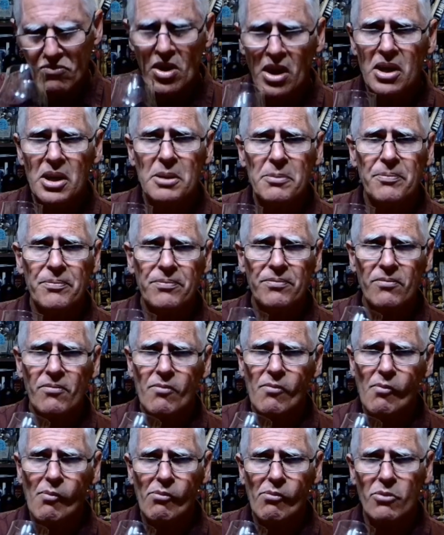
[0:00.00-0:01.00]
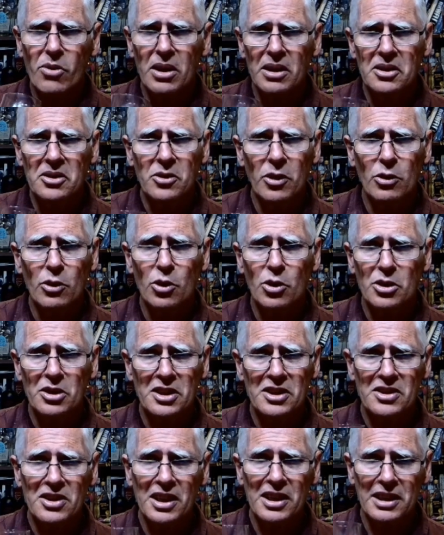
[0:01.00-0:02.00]
yeah, there's not a lot
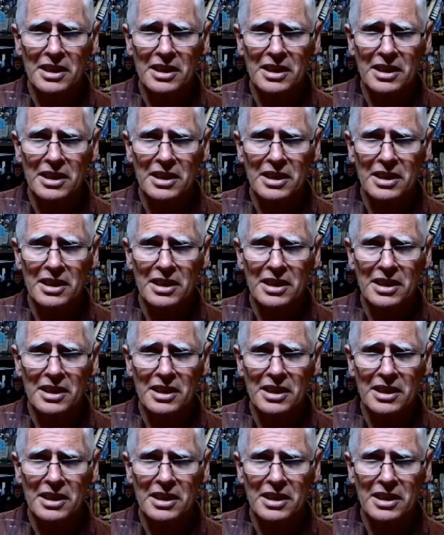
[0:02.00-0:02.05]
to say.